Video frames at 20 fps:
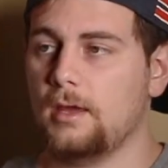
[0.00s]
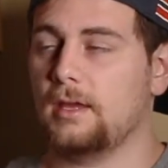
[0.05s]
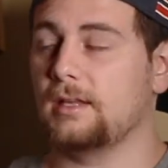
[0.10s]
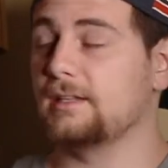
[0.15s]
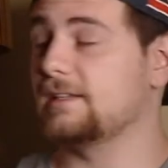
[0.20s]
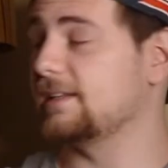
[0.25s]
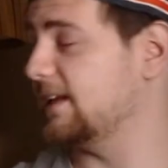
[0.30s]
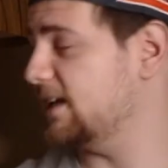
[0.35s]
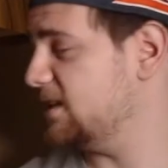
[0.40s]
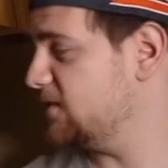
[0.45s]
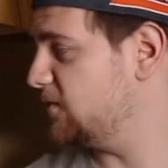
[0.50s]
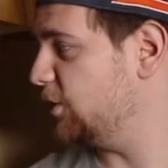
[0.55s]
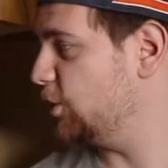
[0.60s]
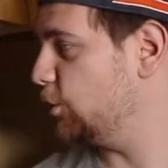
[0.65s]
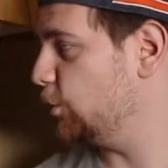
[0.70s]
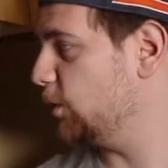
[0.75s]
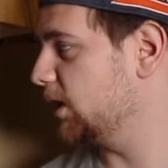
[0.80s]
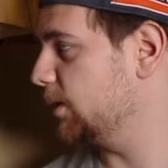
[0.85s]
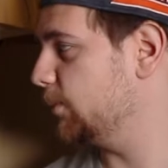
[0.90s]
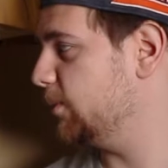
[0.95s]
In today's video,
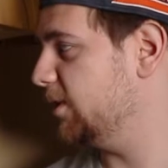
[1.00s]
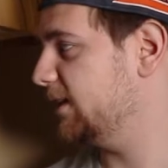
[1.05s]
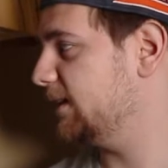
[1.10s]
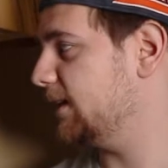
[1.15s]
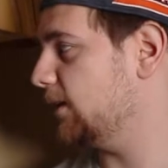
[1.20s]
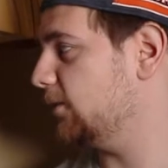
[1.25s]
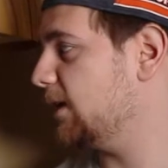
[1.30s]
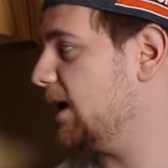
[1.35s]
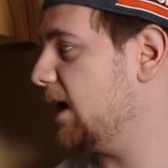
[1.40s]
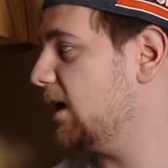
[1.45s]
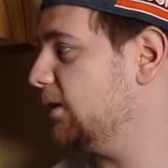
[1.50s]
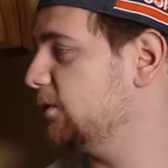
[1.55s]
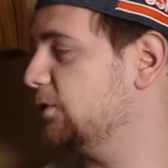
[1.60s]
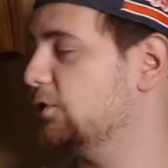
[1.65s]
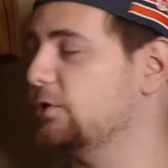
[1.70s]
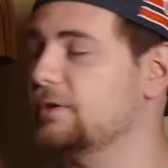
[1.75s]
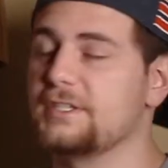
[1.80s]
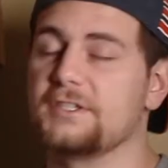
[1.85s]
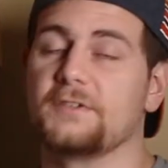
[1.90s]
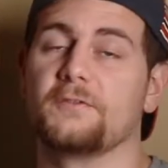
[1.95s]
we're going to break down how to
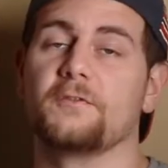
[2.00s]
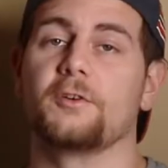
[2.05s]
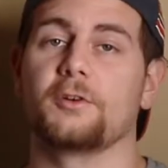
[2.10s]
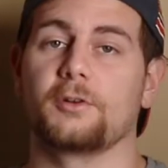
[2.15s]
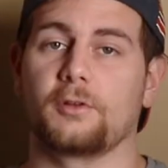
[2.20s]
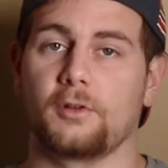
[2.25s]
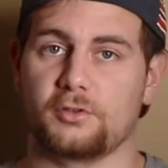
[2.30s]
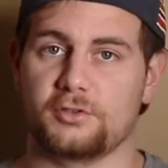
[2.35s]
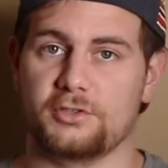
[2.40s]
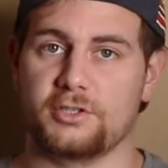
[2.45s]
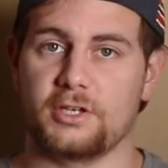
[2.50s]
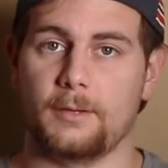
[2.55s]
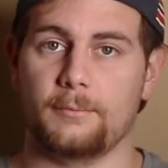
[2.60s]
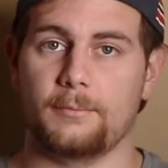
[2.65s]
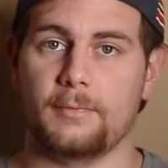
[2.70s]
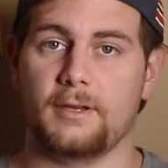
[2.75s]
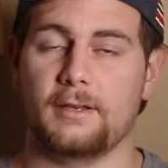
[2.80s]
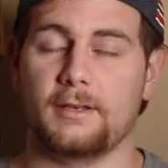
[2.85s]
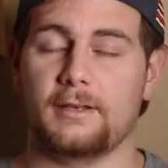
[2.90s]
increase your vertical jump.